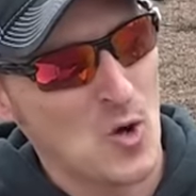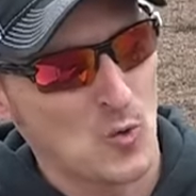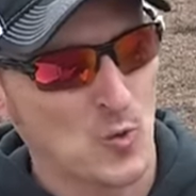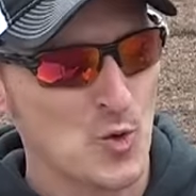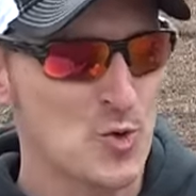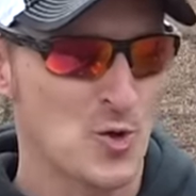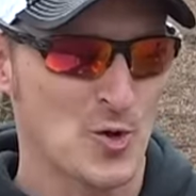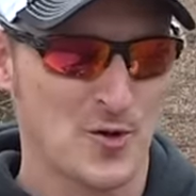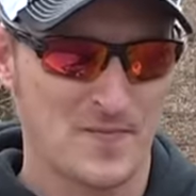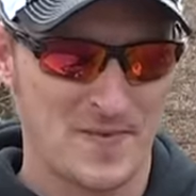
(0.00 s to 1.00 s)

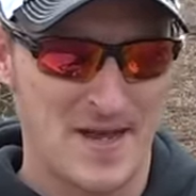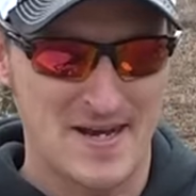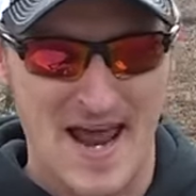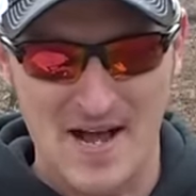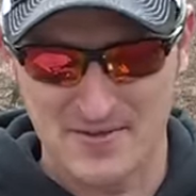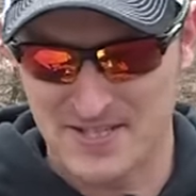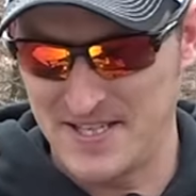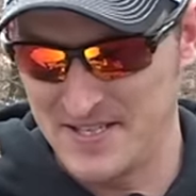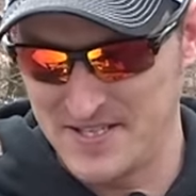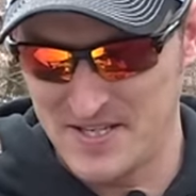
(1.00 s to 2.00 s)
Ruger announced
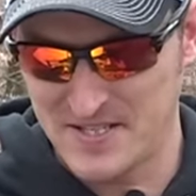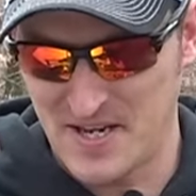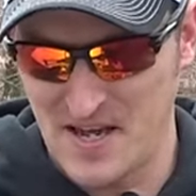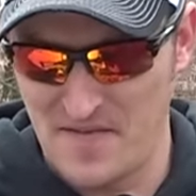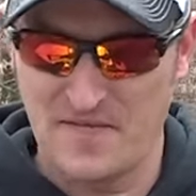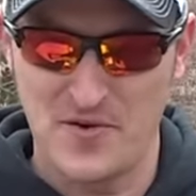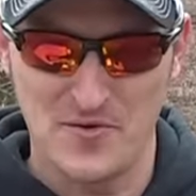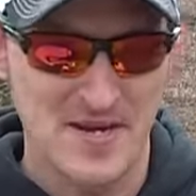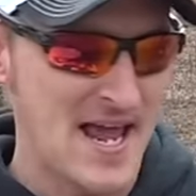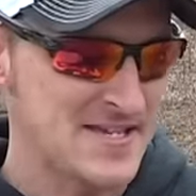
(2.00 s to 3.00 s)
it just a few
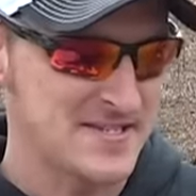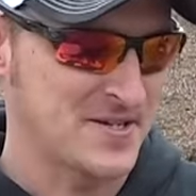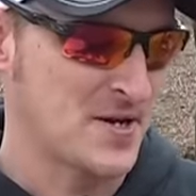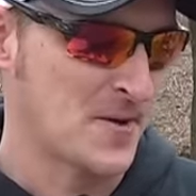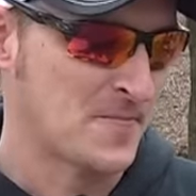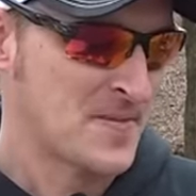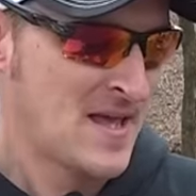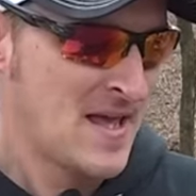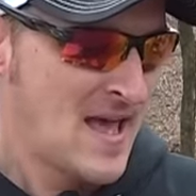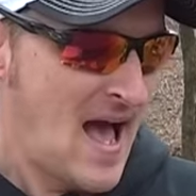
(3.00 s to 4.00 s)
days ago.
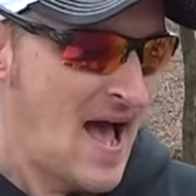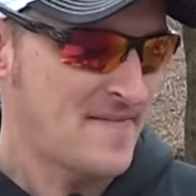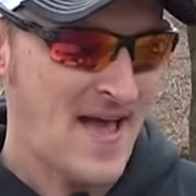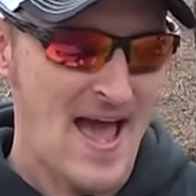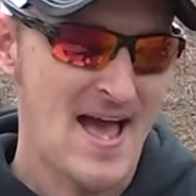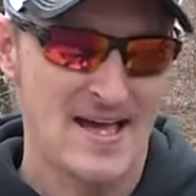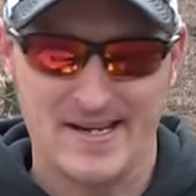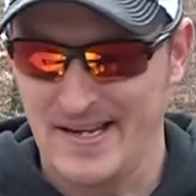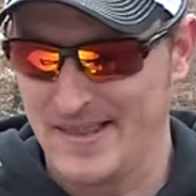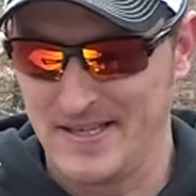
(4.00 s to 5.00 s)
I've
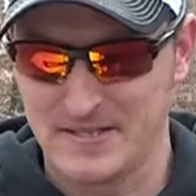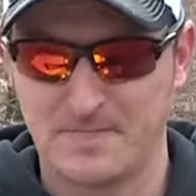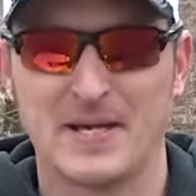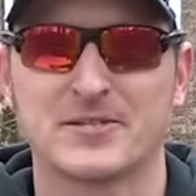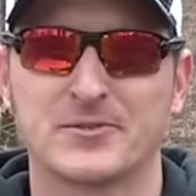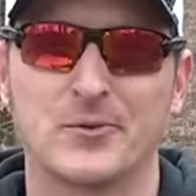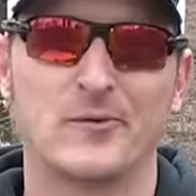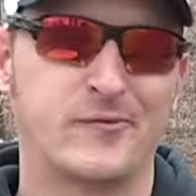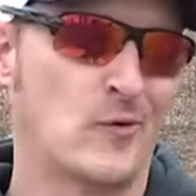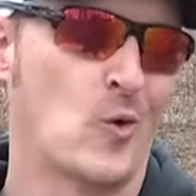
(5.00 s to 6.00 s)
had this pistol
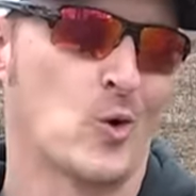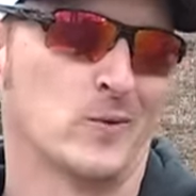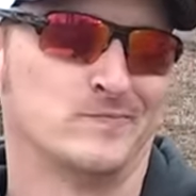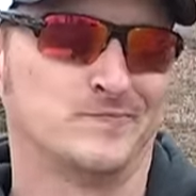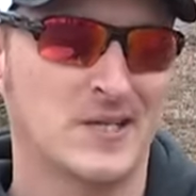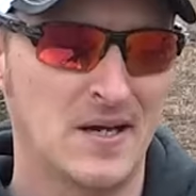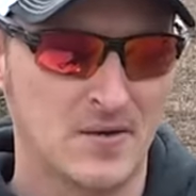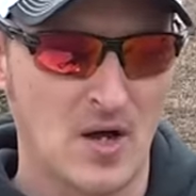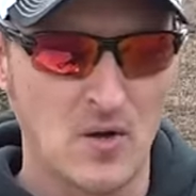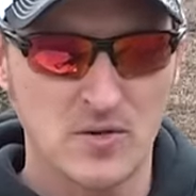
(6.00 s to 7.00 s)
for, I
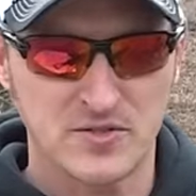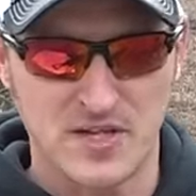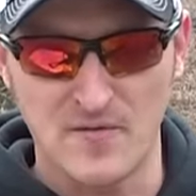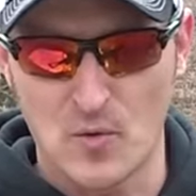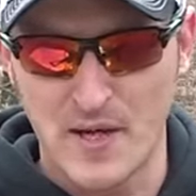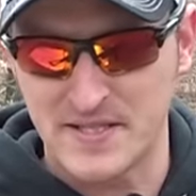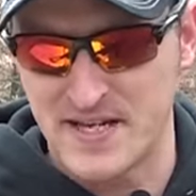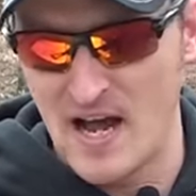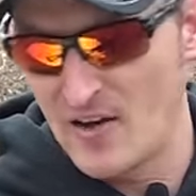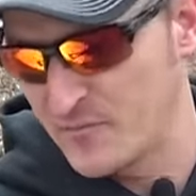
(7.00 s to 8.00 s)
don't know, several weeks
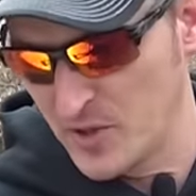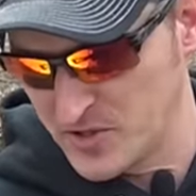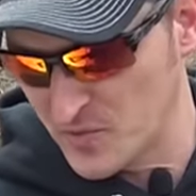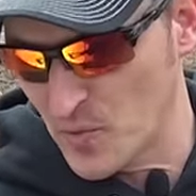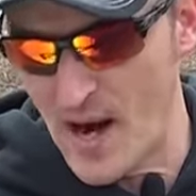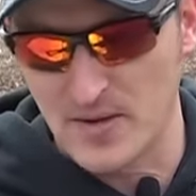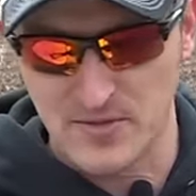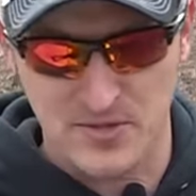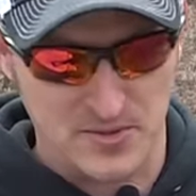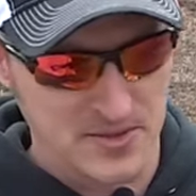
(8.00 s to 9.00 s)
now. I've put some
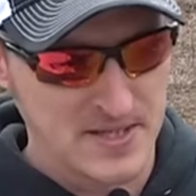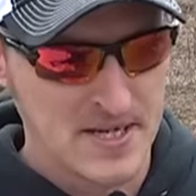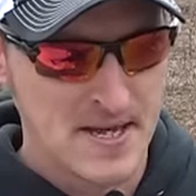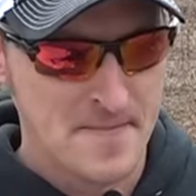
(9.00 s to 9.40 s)
rounds through it